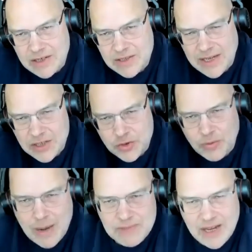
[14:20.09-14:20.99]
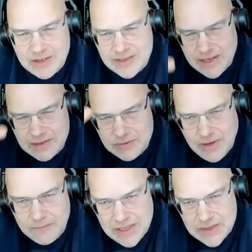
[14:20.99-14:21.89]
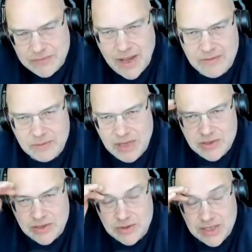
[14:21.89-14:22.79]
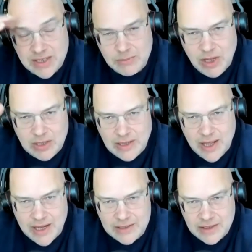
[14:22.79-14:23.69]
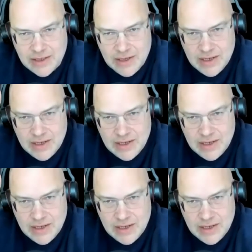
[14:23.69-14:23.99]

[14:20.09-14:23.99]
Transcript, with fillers: It kind of drops out as, of these five dimensions. You get them all aligned.